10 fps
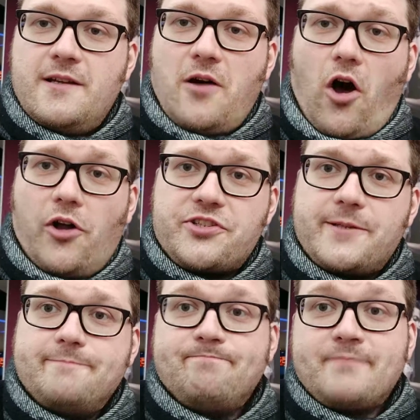hot,
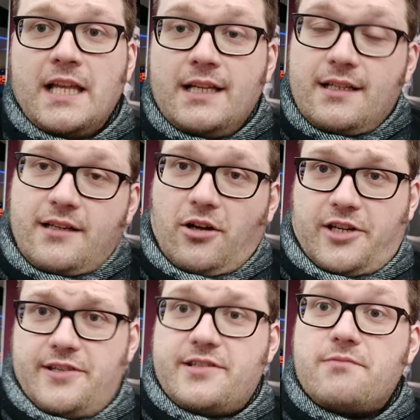
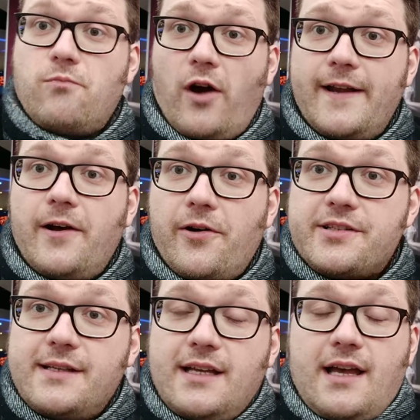because why not?
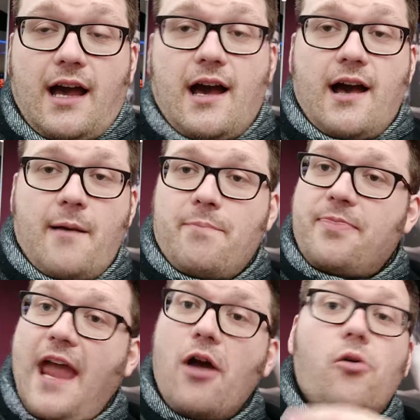
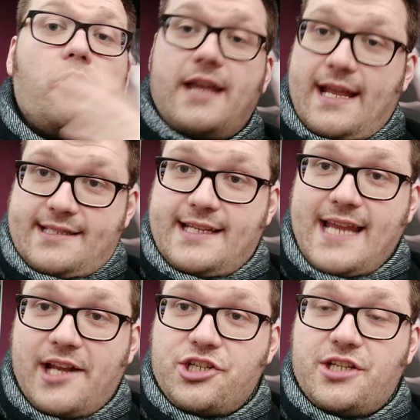They all get
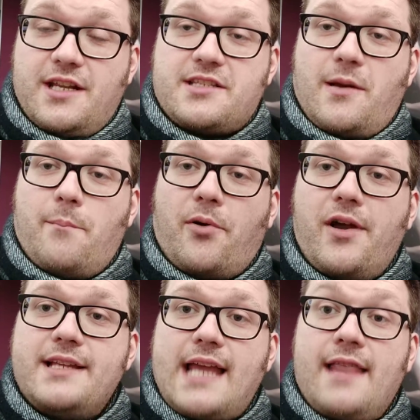detention at some
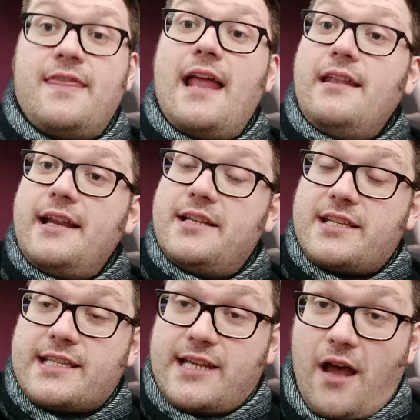point, and then they
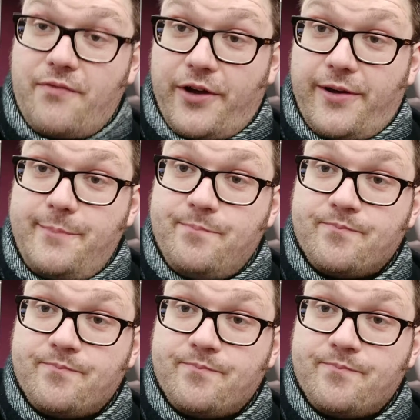discover